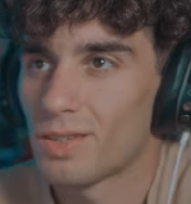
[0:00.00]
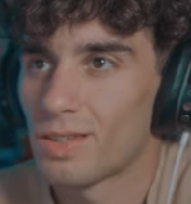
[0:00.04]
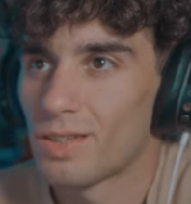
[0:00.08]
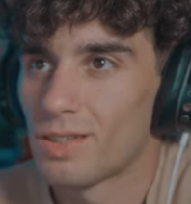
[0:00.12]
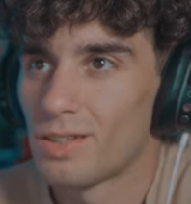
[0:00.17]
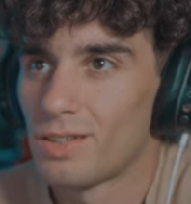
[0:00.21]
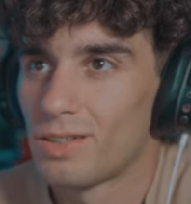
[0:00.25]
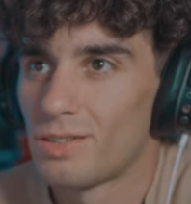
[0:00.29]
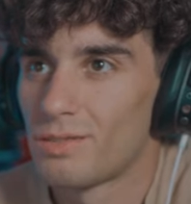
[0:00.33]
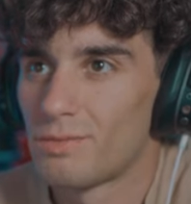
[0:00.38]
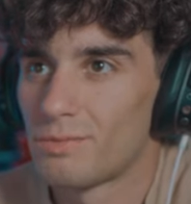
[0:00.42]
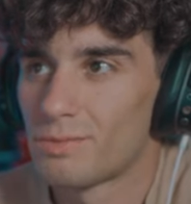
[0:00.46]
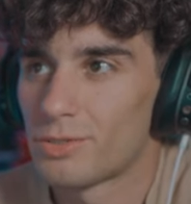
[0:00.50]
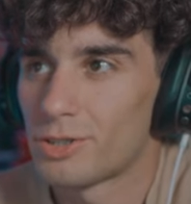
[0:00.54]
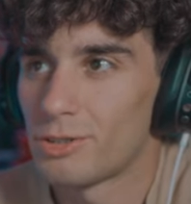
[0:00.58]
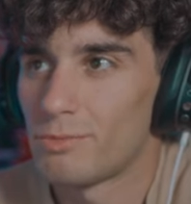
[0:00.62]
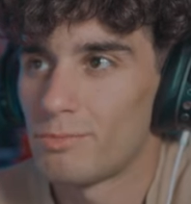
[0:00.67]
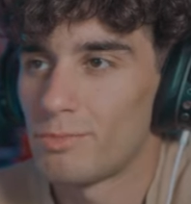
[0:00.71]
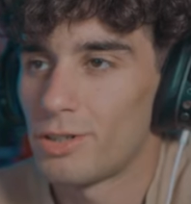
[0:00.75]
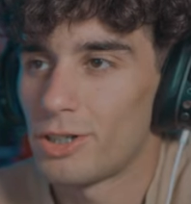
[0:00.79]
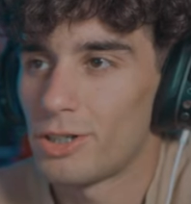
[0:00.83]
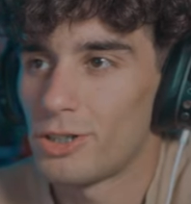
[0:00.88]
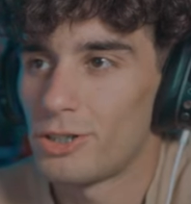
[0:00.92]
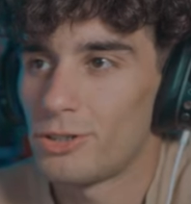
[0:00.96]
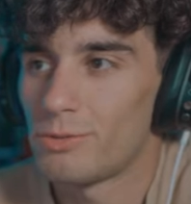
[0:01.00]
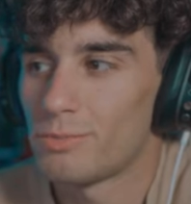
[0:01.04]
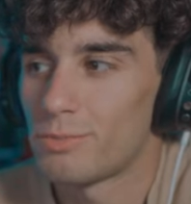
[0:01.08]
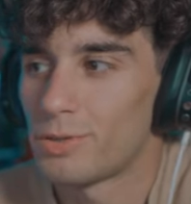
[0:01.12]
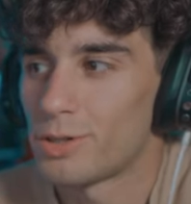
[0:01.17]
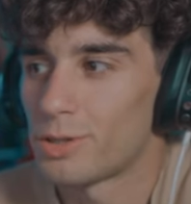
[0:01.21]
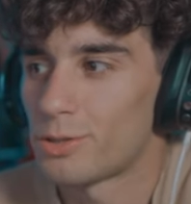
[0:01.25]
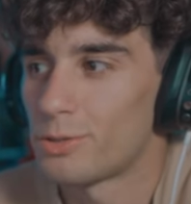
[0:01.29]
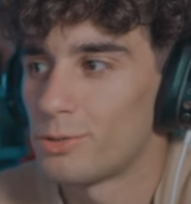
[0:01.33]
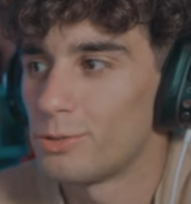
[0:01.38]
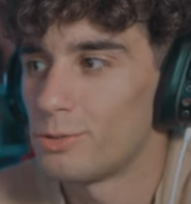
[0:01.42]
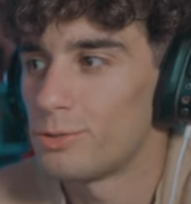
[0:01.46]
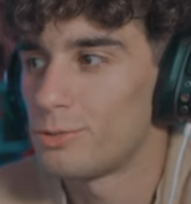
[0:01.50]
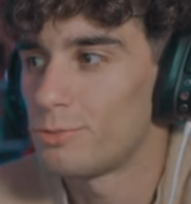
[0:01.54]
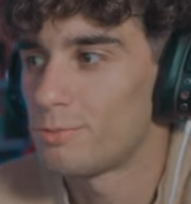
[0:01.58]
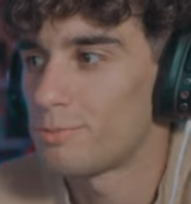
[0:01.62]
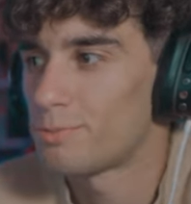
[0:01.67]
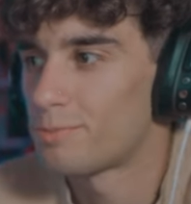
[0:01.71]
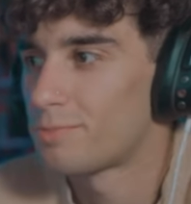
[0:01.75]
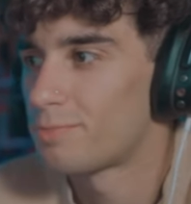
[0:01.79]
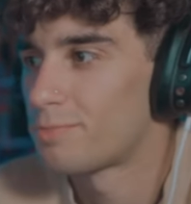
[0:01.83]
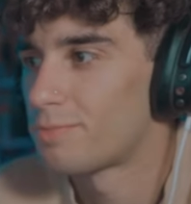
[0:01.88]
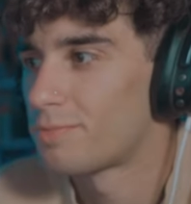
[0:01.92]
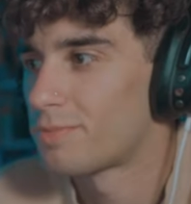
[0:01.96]
Seem better, but cool.
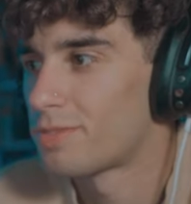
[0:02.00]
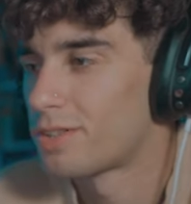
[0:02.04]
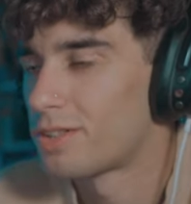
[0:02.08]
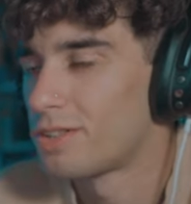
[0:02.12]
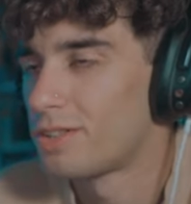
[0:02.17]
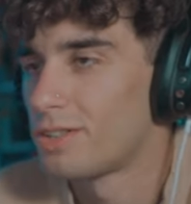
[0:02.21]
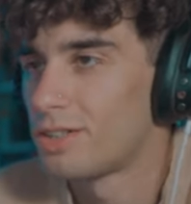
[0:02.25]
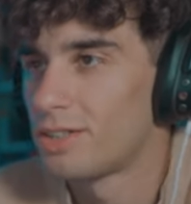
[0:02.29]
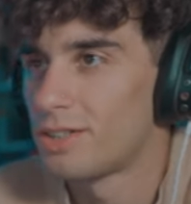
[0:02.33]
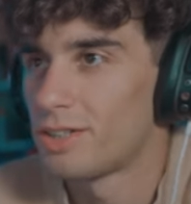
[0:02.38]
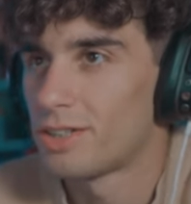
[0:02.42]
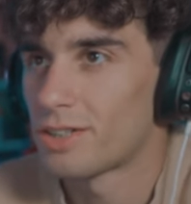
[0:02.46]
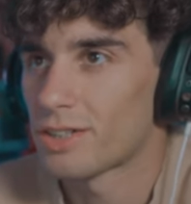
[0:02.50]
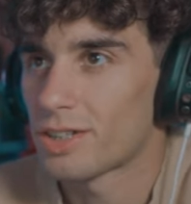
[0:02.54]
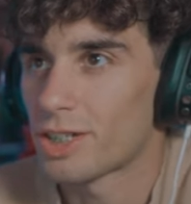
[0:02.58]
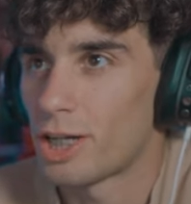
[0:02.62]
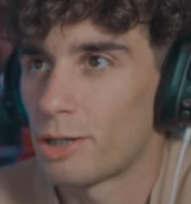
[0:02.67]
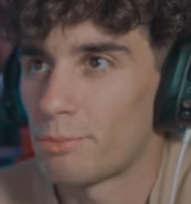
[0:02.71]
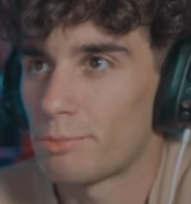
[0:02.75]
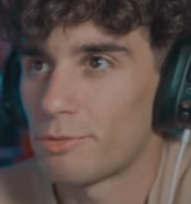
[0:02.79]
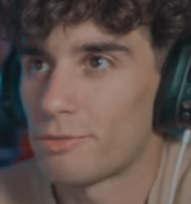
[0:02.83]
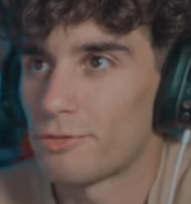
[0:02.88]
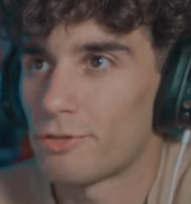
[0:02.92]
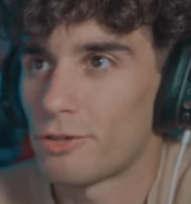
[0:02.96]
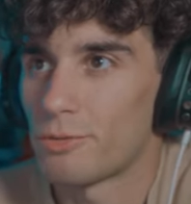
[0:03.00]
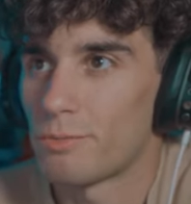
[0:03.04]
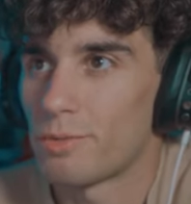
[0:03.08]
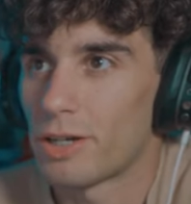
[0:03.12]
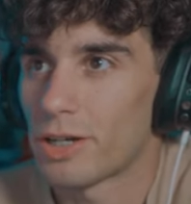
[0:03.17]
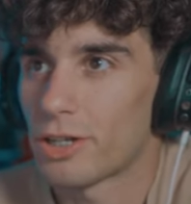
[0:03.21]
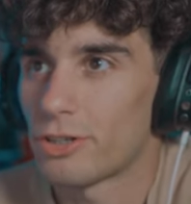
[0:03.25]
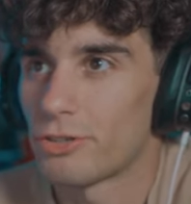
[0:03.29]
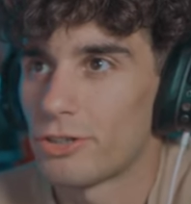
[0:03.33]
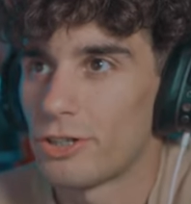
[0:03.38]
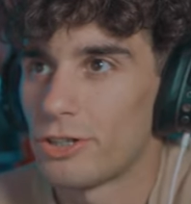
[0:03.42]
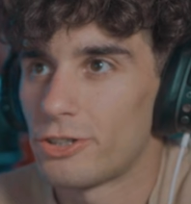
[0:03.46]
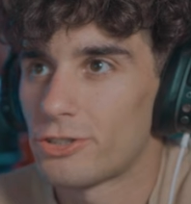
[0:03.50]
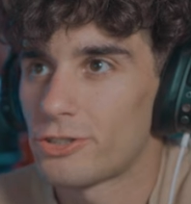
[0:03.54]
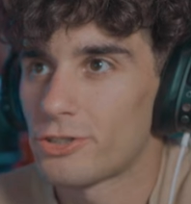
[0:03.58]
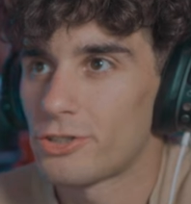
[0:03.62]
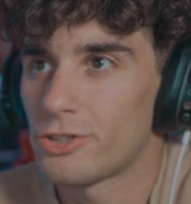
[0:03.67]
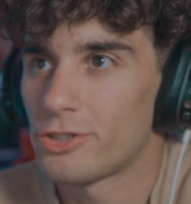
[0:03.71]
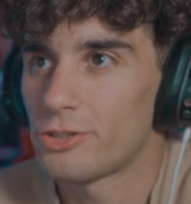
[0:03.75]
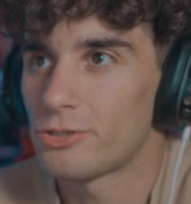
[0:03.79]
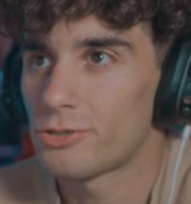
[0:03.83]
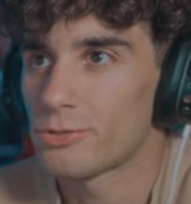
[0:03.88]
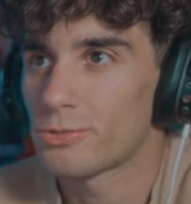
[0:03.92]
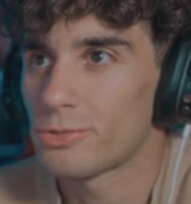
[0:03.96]
Kind of prefer Michelangelo's
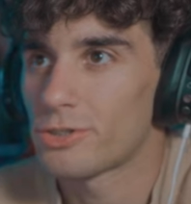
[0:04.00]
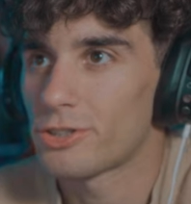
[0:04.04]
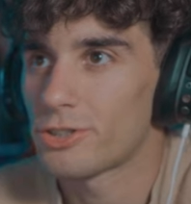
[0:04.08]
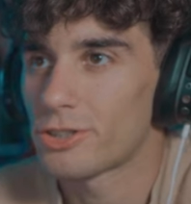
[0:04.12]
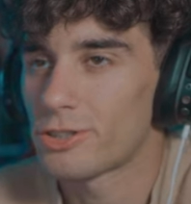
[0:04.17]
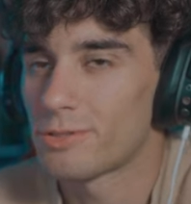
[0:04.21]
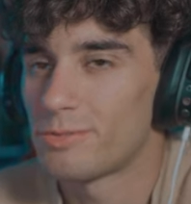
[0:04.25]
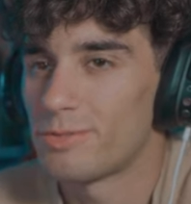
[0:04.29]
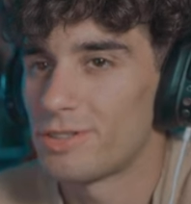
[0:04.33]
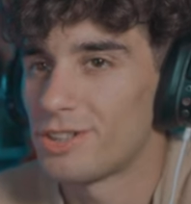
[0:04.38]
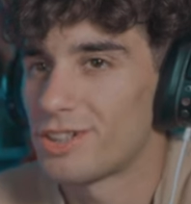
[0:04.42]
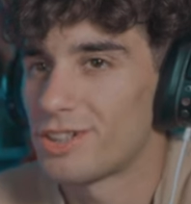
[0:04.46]
work, but.